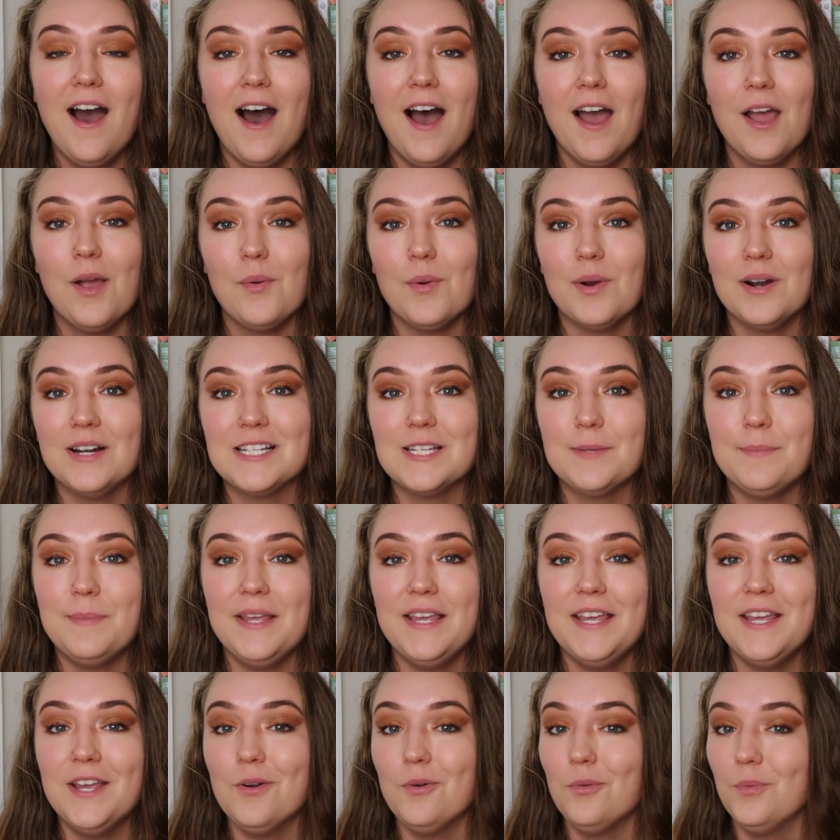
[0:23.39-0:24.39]
I wanted to
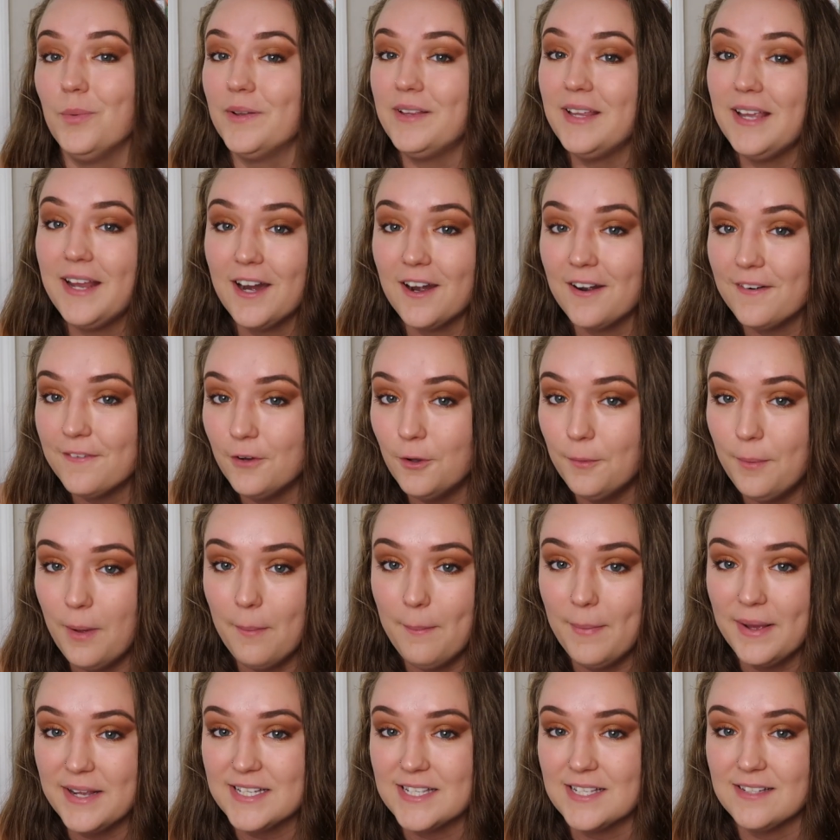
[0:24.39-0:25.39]
be really careful
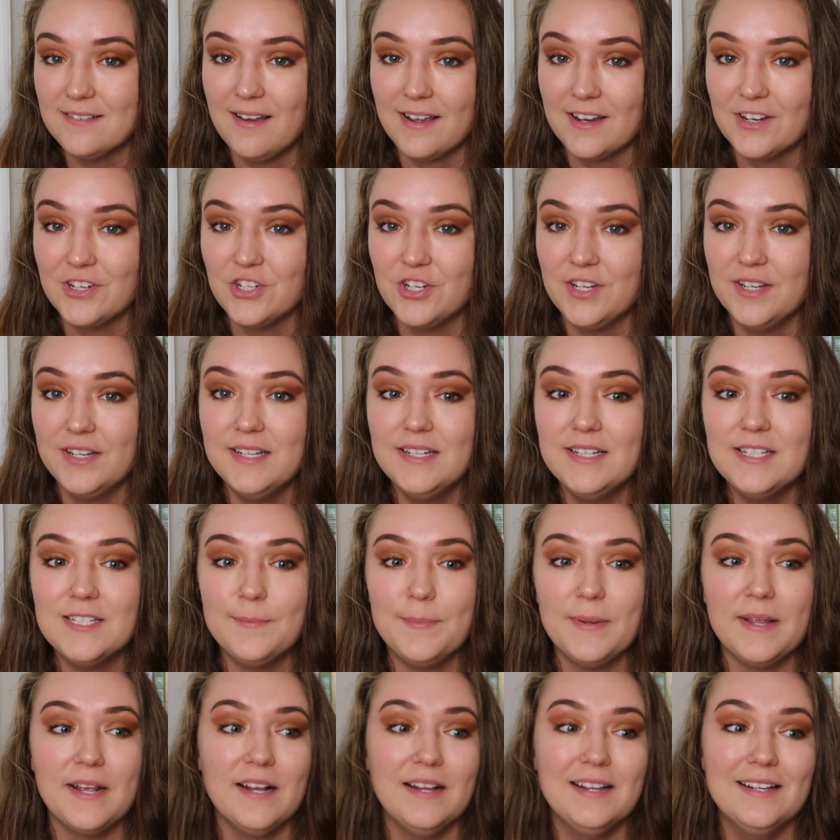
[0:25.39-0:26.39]
about my selections
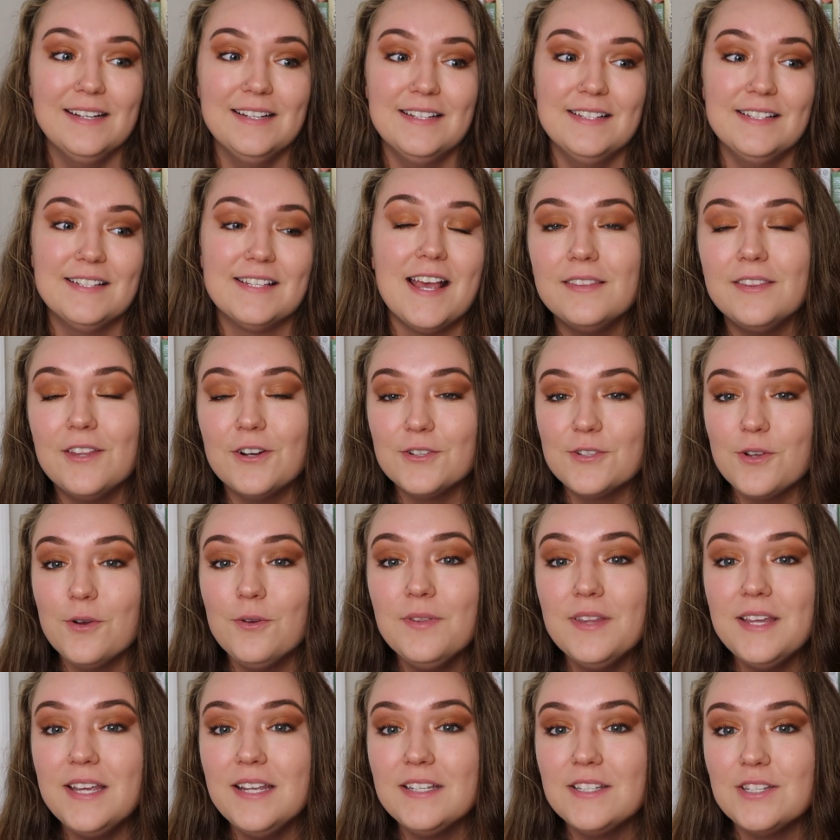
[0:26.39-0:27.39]
because there's
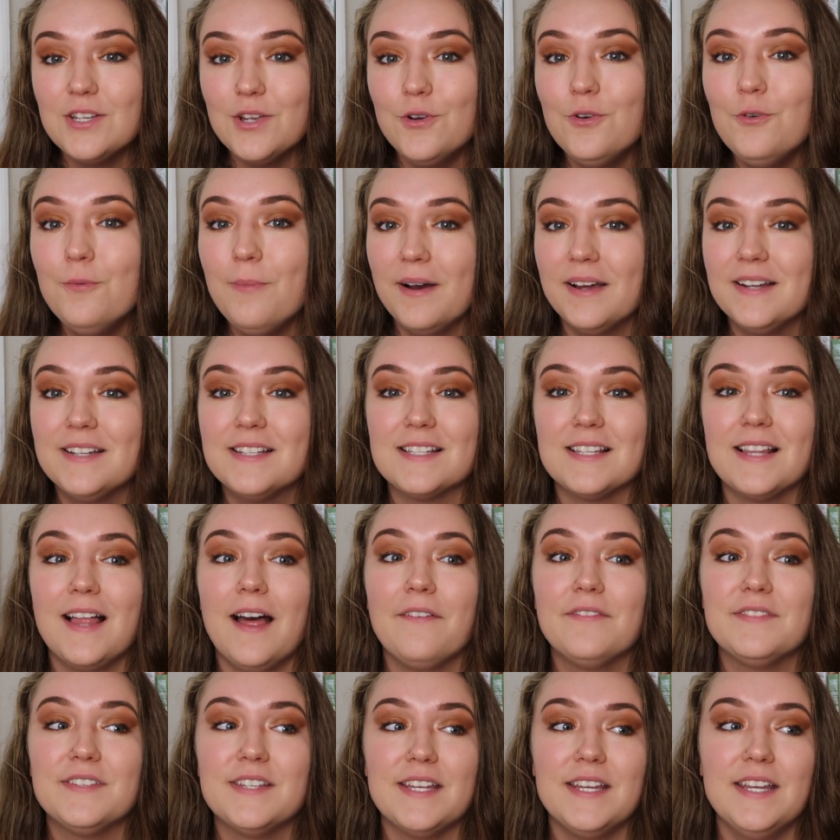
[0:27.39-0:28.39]
only 2 months
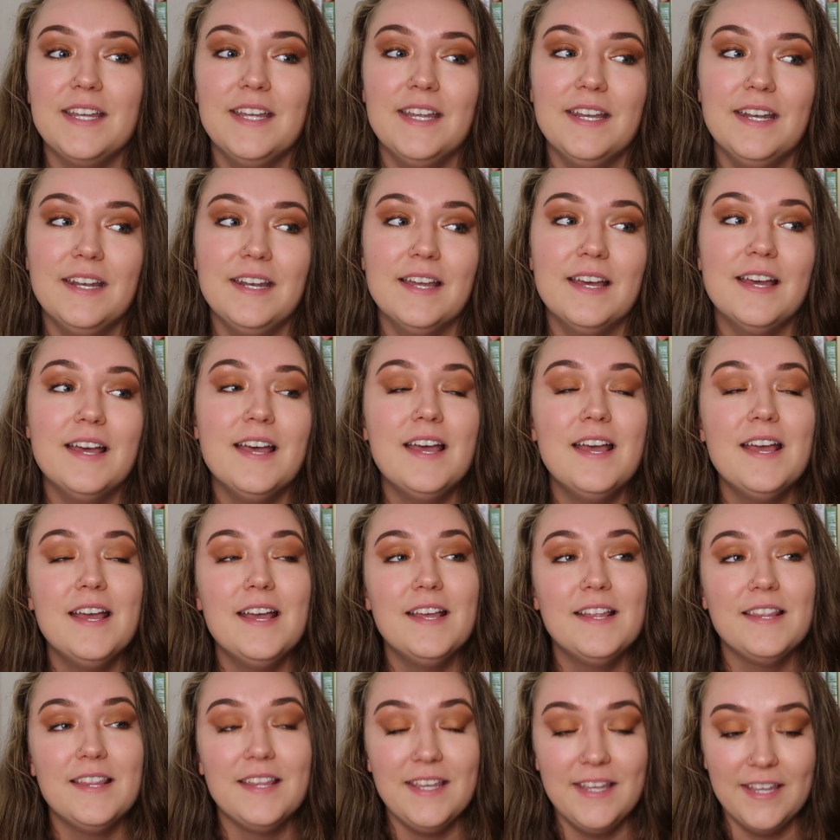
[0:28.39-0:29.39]
left in
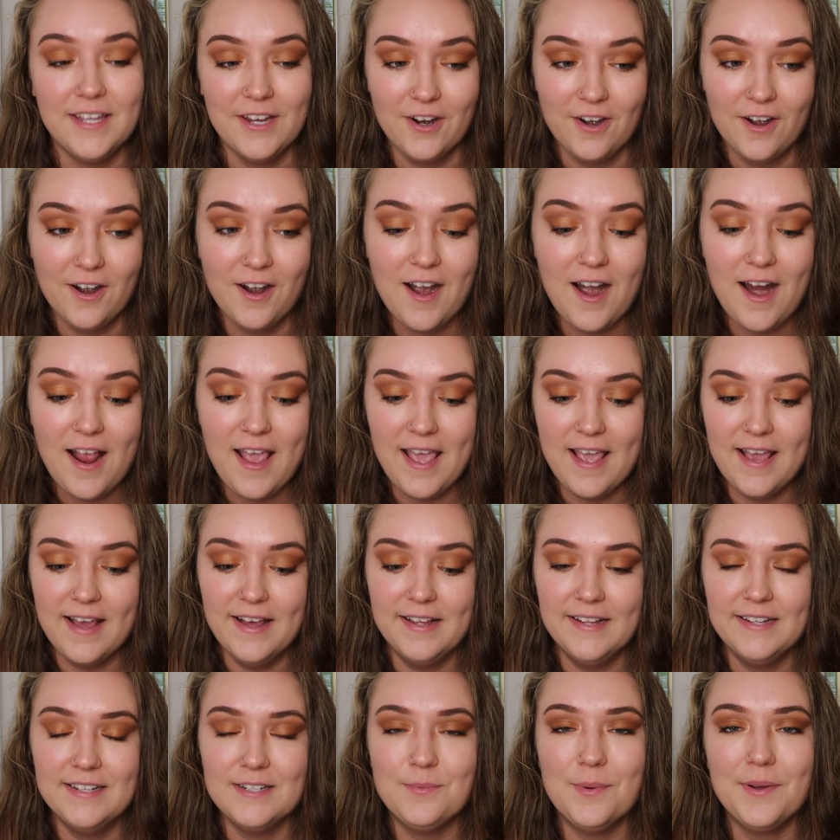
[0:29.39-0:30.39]
the year,
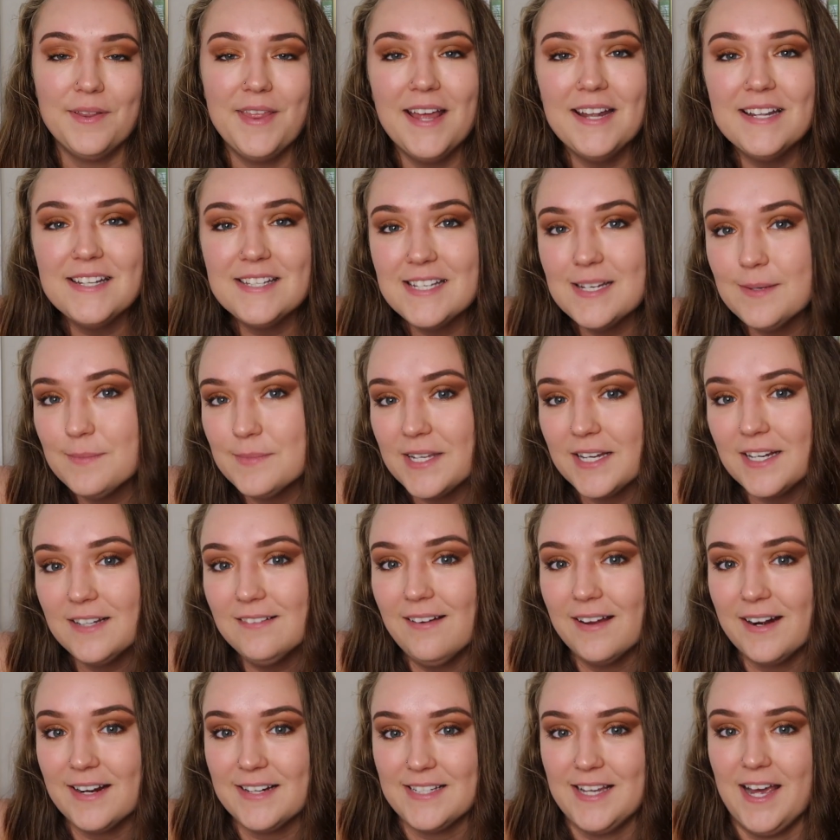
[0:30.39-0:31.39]
and while that seems like a
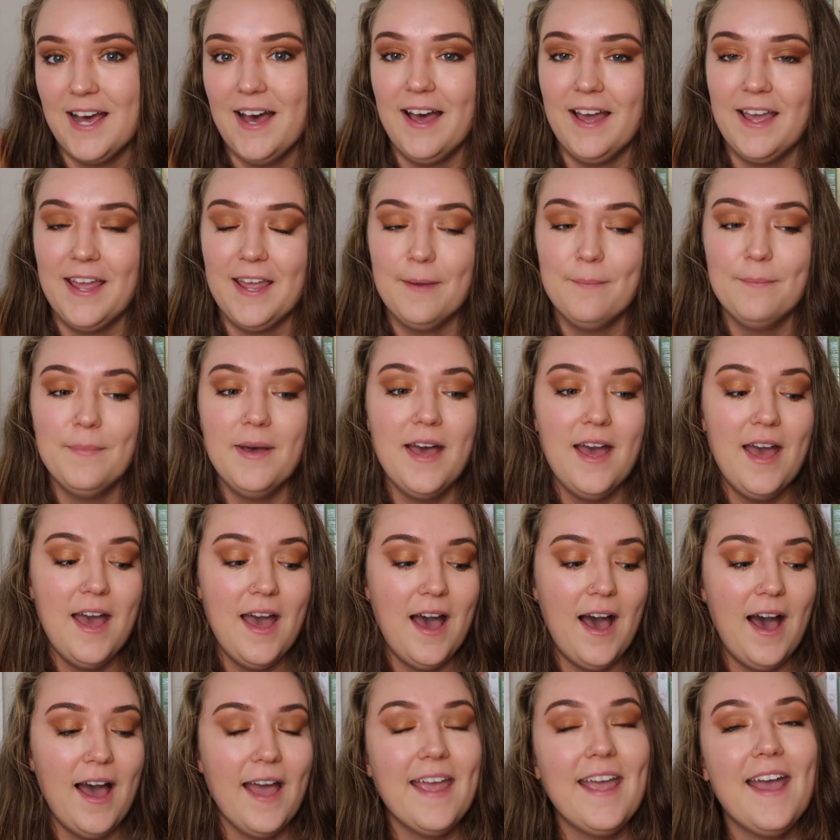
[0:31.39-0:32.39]
lot of time,
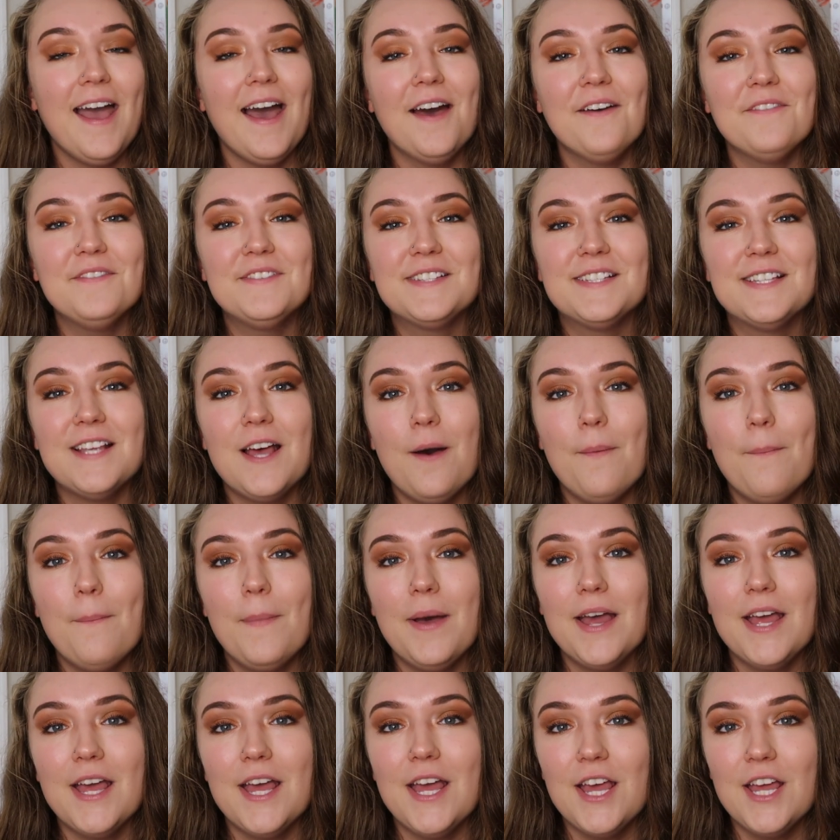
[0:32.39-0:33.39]
I have
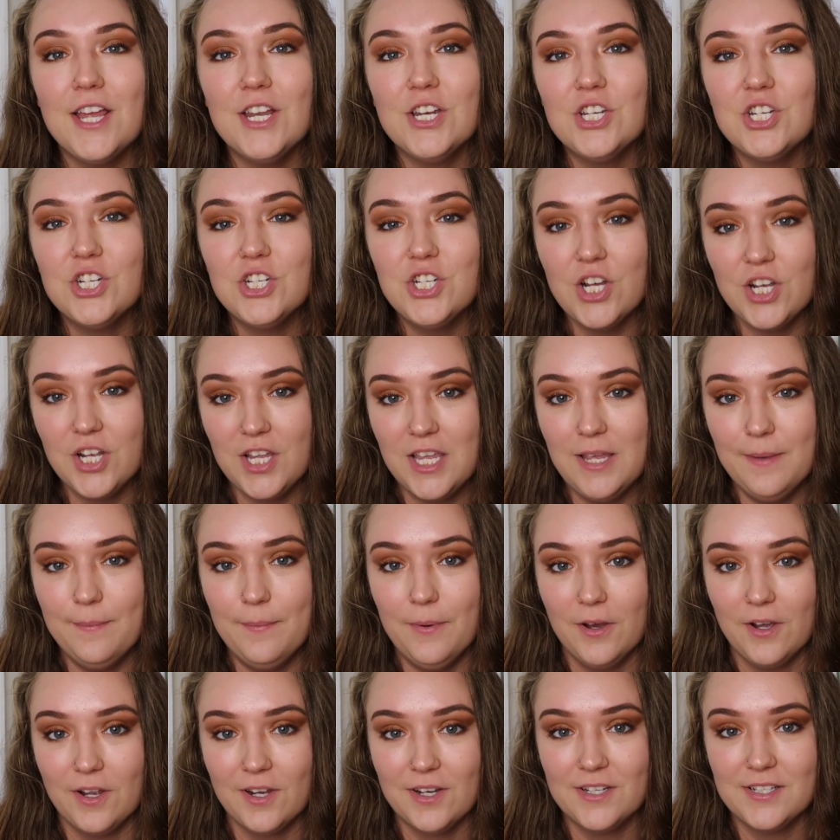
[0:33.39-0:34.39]
some chunky
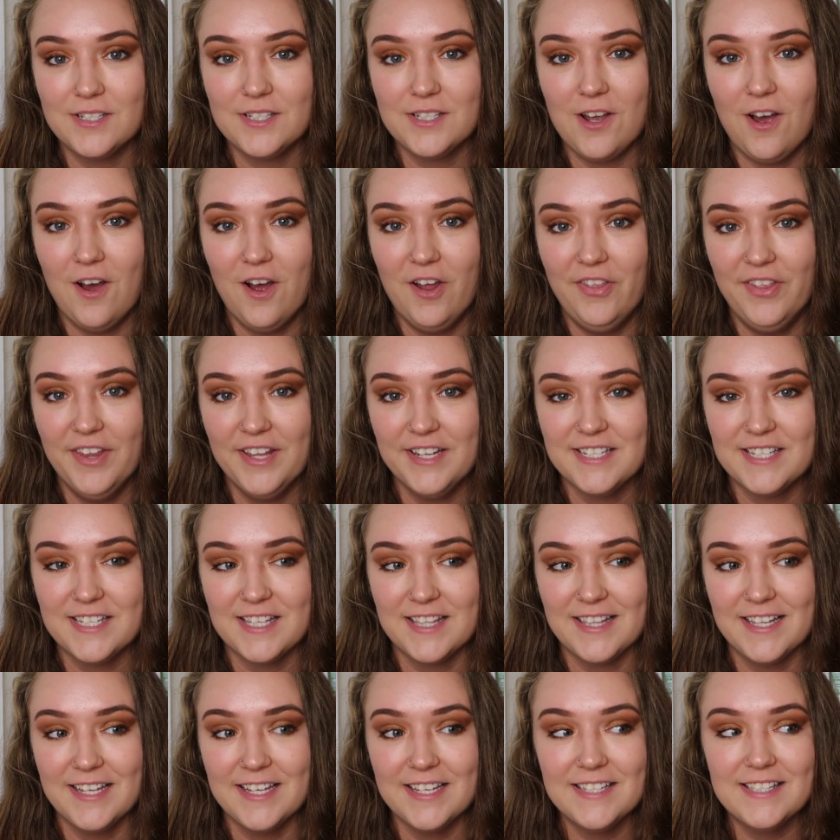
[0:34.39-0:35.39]
books on
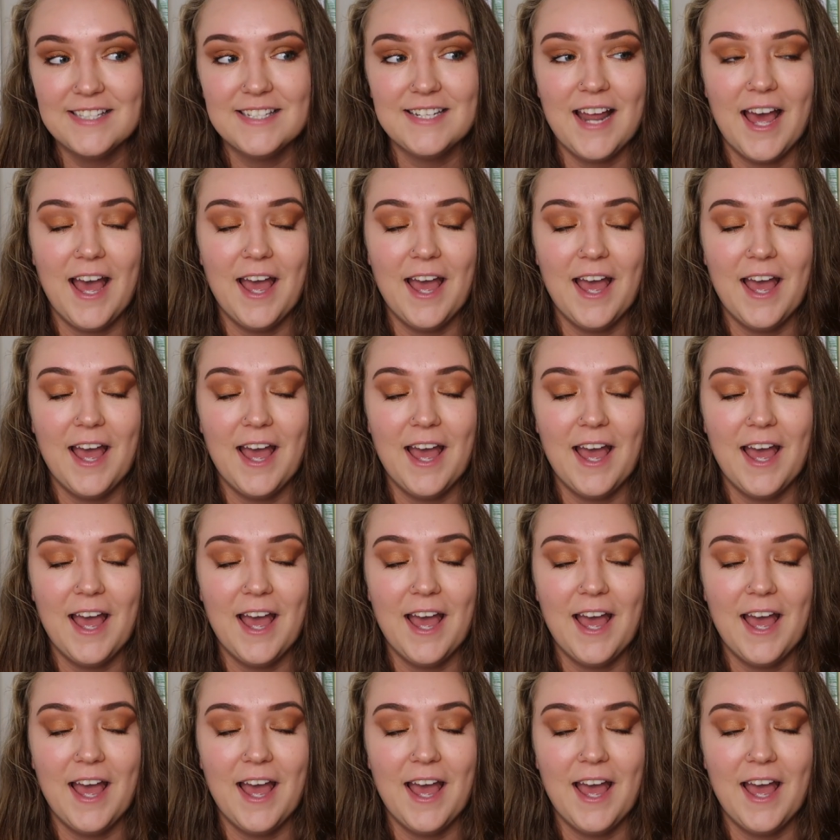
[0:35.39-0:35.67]
this list.